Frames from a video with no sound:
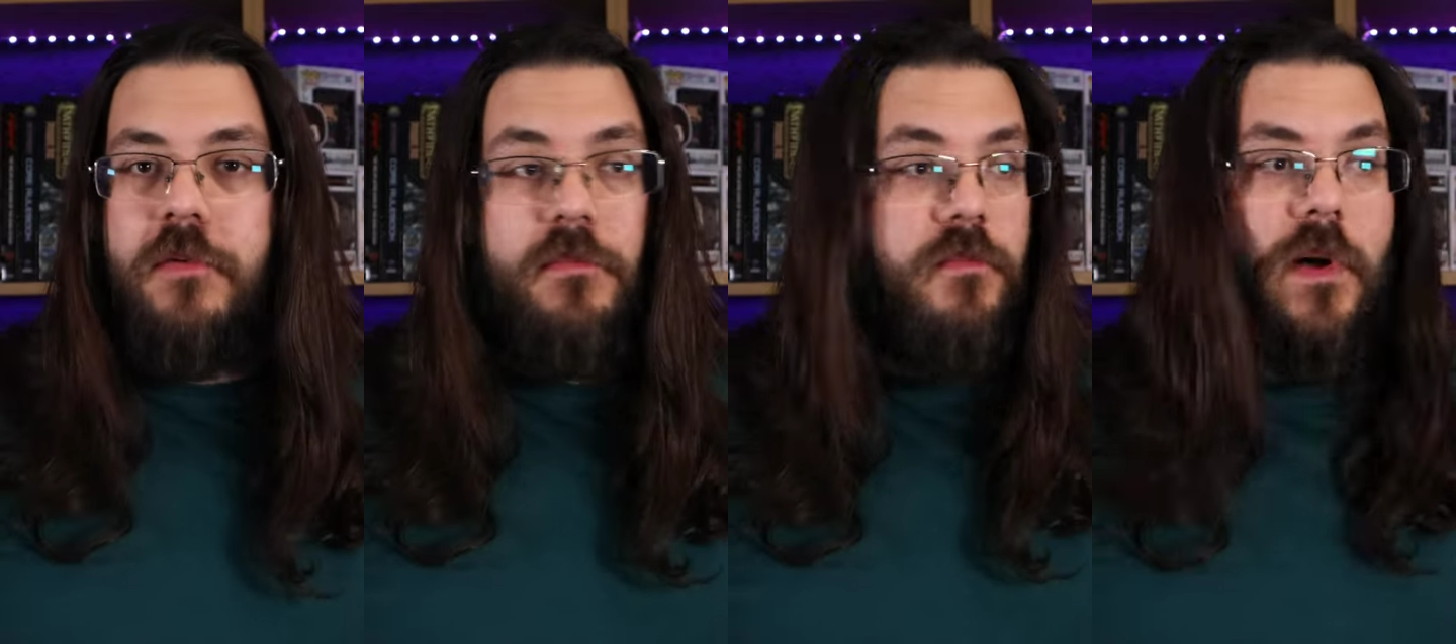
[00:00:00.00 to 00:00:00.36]

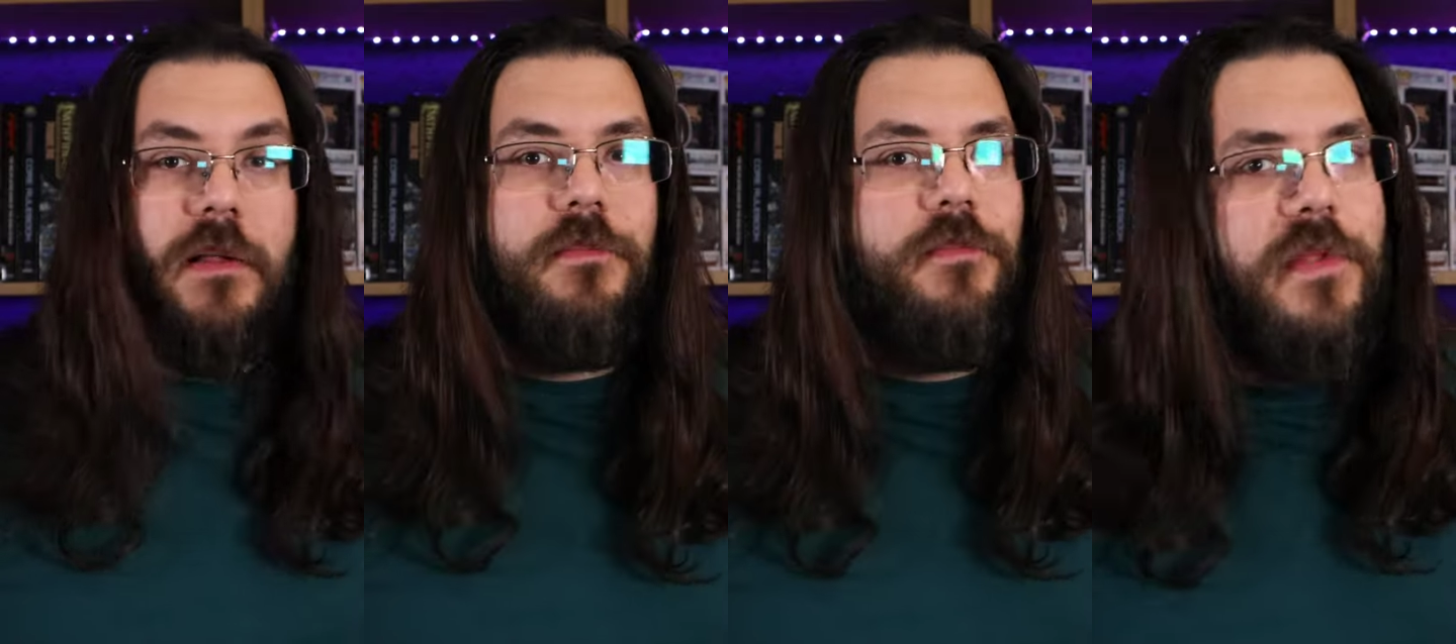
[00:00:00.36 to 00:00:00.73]
Well,
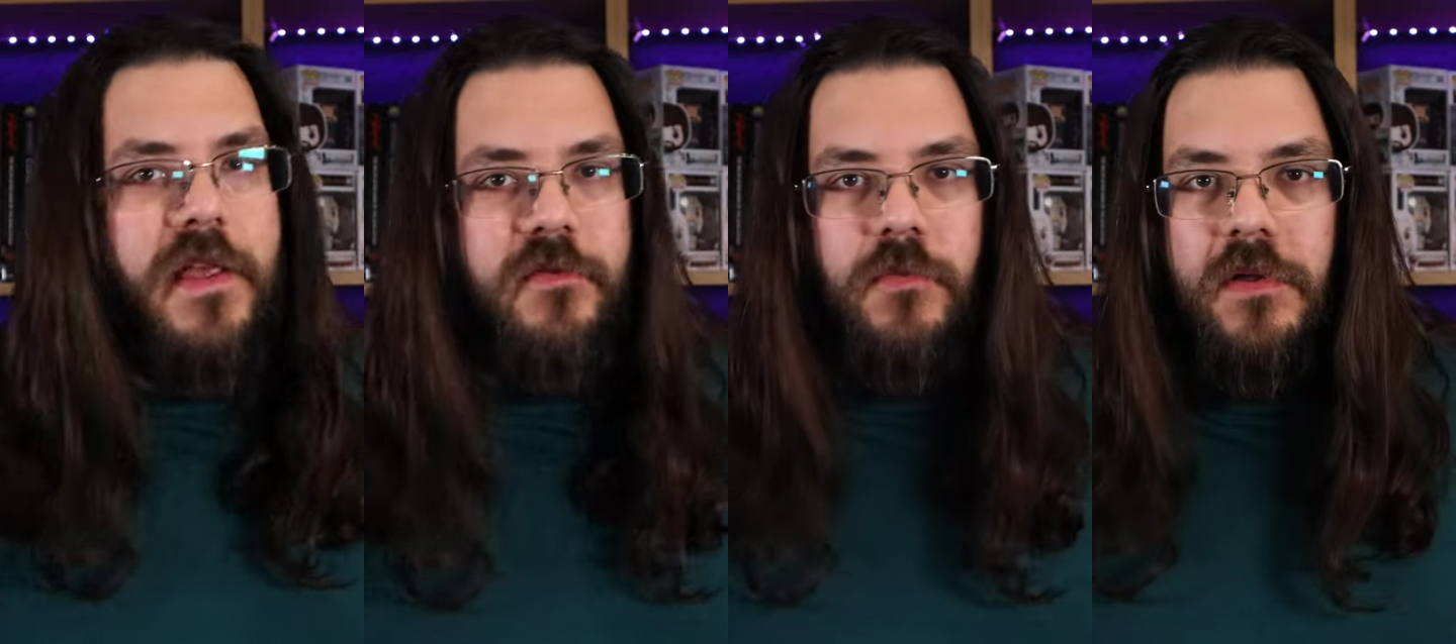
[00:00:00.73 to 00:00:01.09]
this
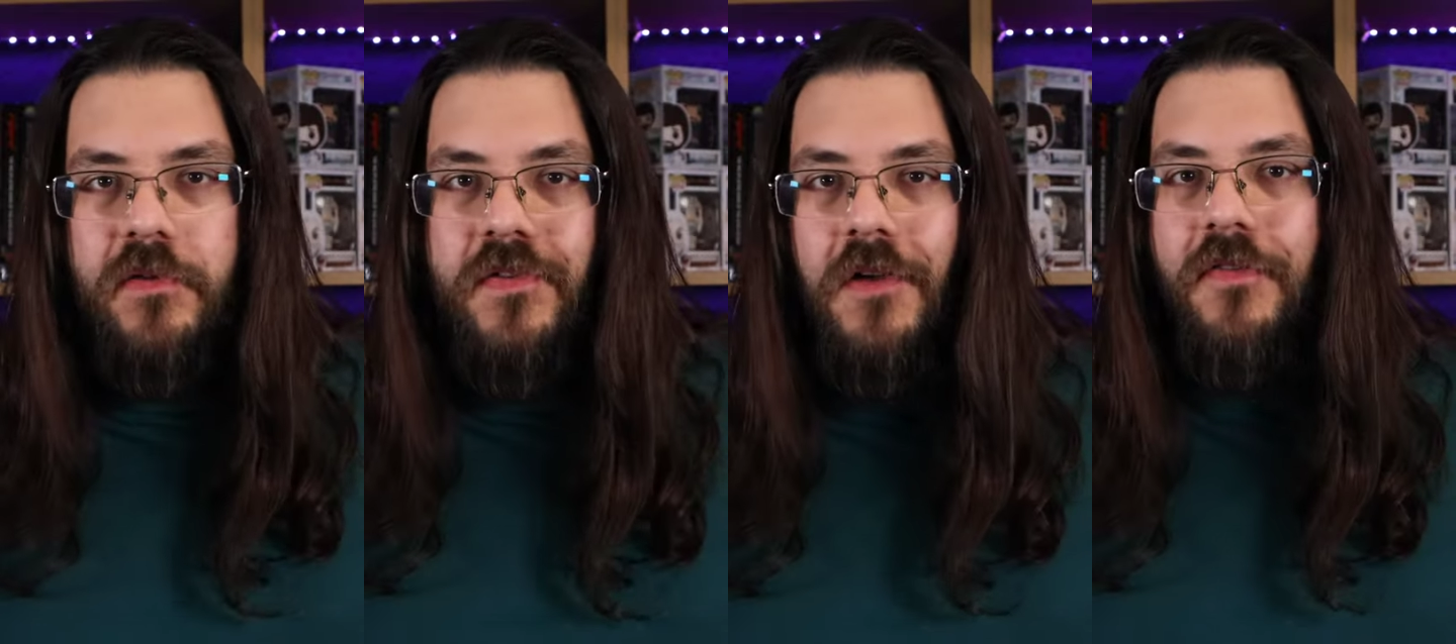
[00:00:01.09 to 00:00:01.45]
will
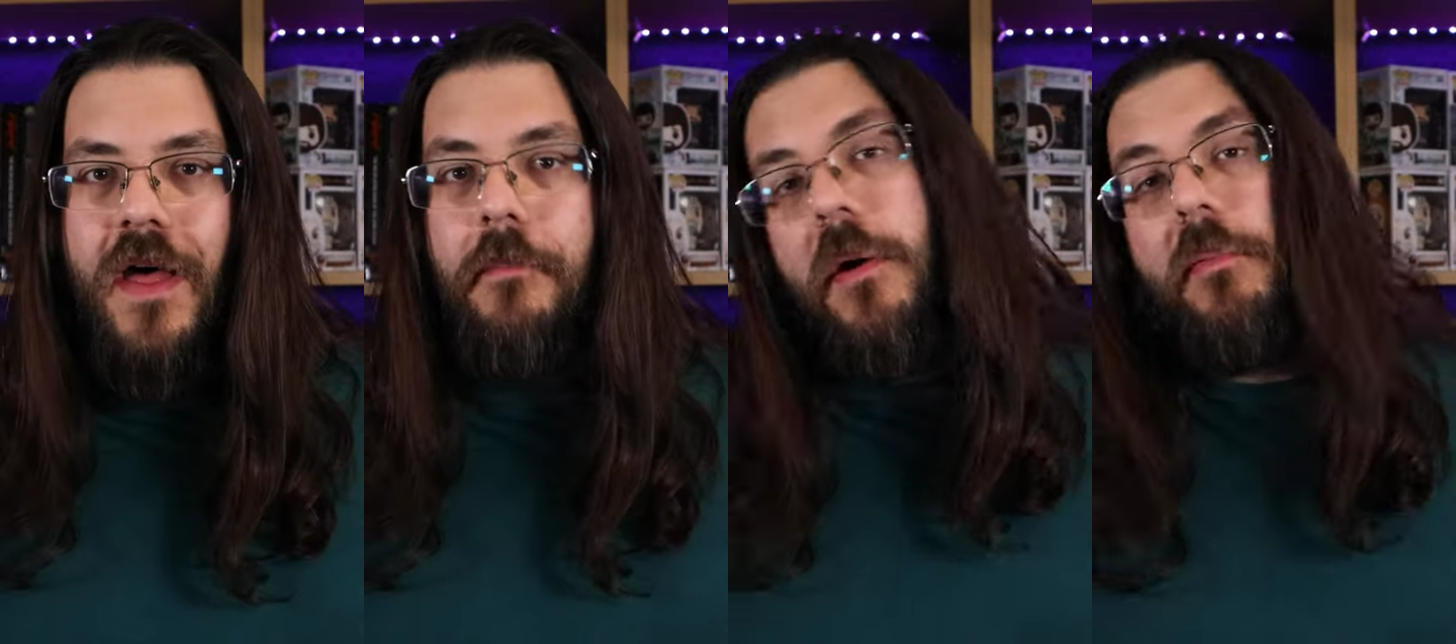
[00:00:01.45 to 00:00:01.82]
solve that problem.